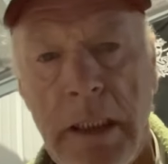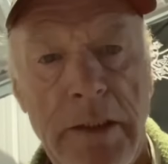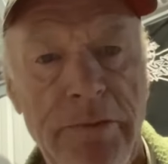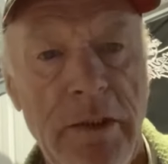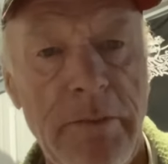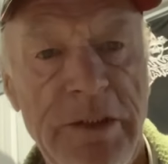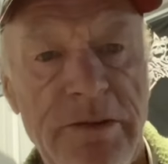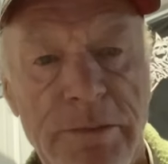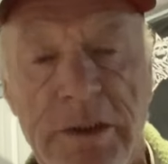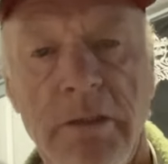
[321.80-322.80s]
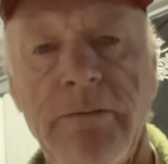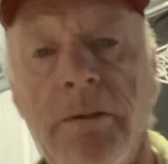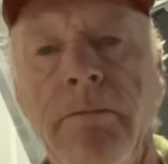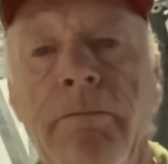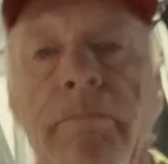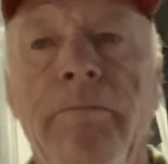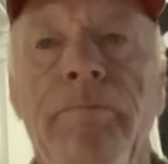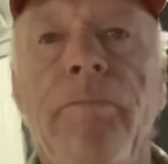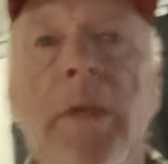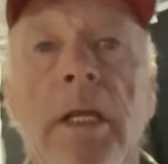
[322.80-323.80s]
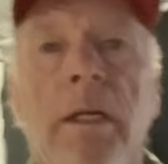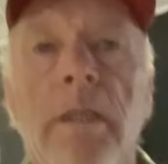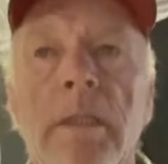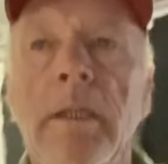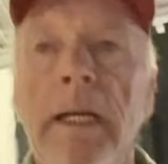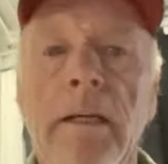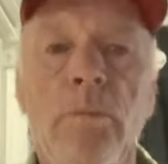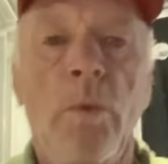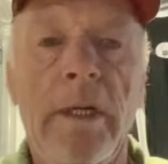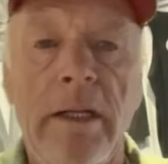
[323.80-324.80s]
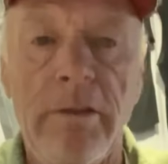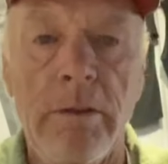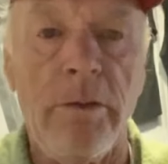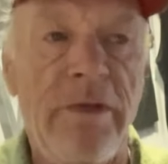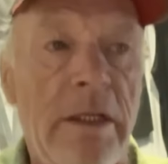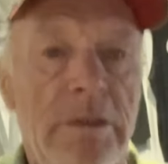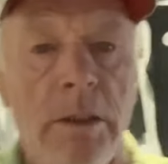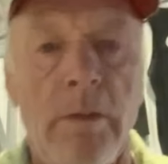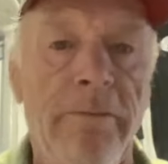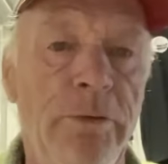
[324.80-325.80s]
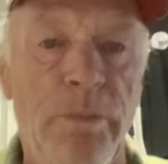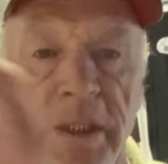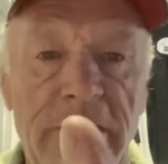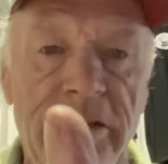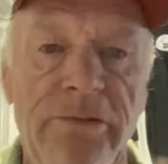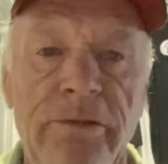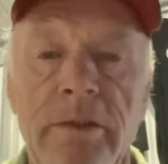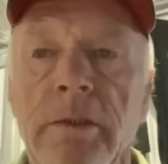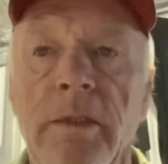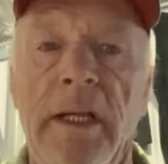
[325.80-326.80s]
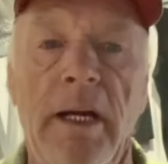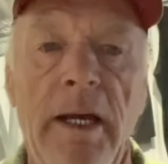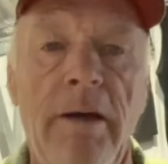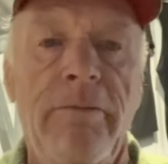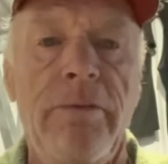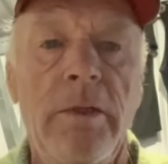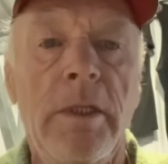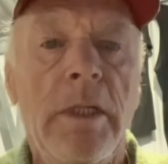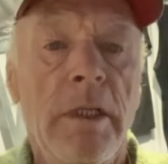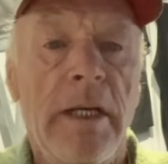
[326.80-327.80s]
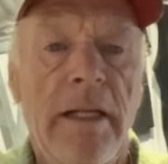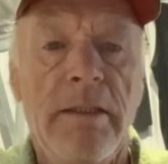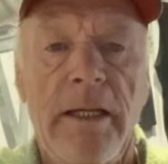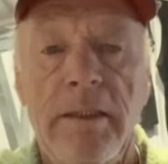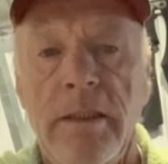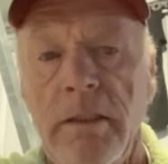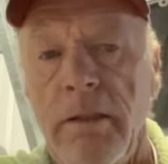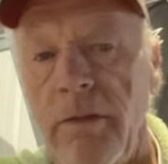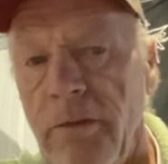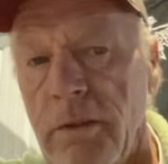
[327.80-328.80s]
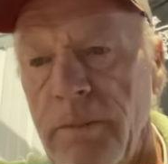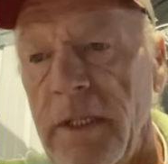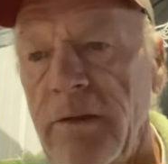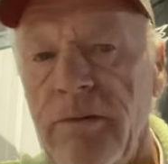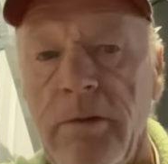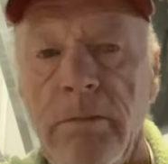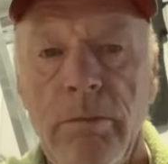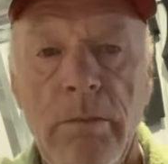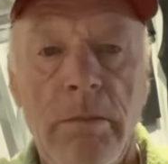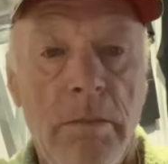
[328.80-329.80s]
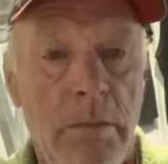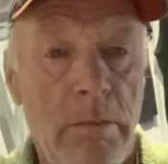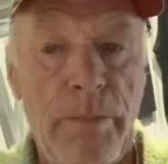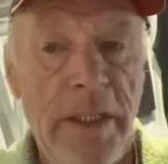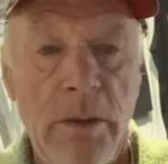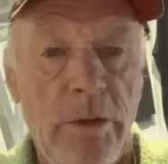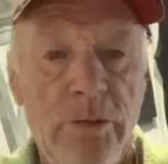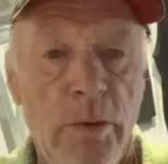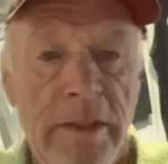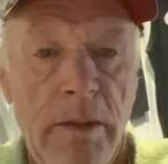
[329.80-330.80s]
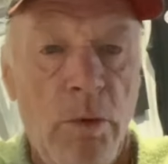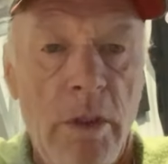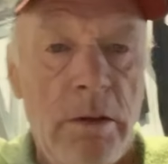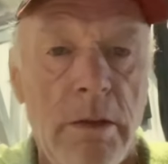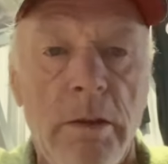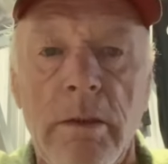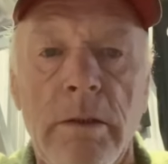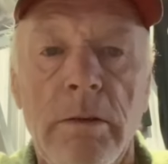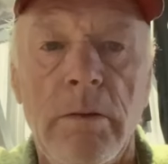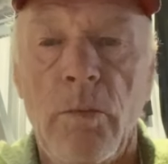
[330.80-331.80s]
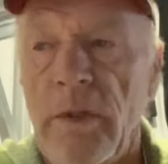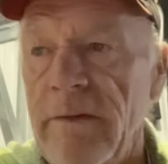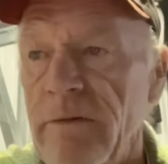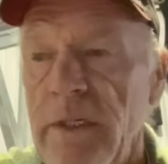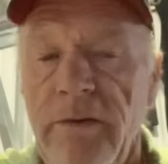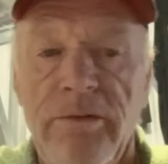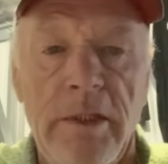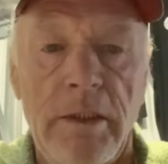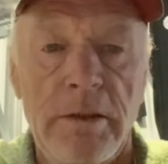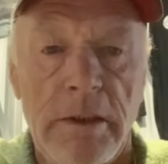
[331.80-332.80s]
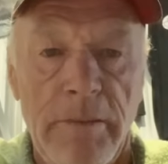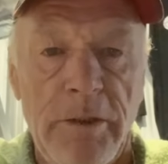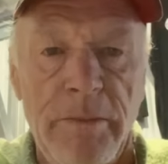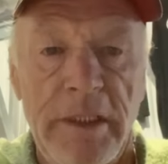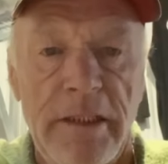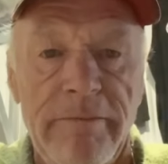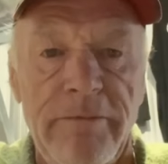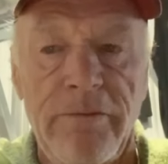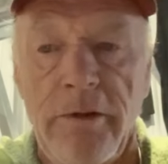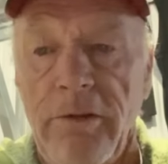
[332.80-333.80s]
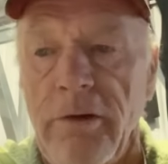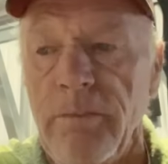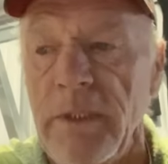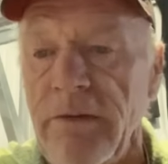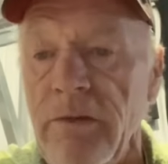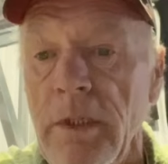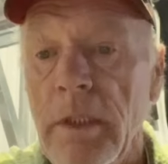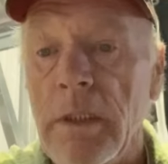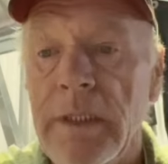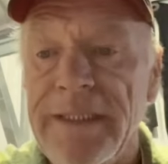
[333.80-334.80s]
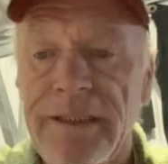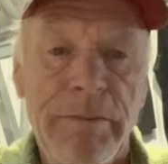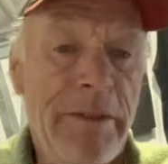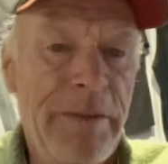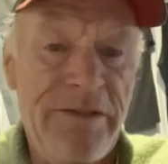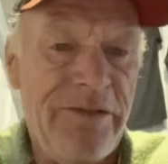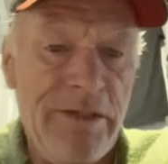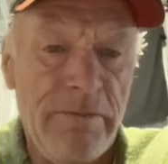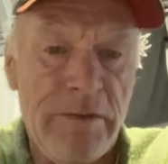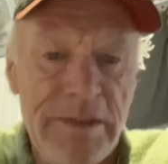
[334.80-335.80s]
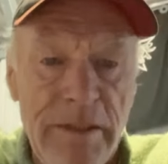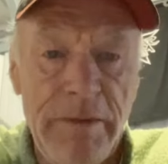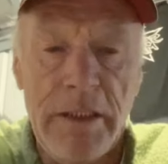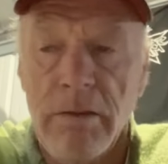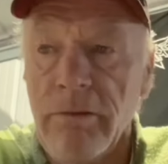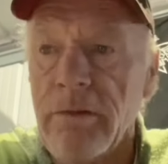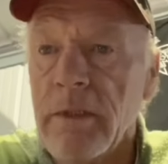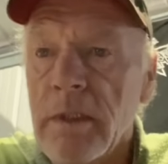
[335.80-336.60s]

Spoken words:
is going to be some silver. And what I'll do is I'll show a few pieces that I have and let the third place pick which one they want, or whatever it is that I'm going to be given for the third place. It's going to be a piece of silver and something else.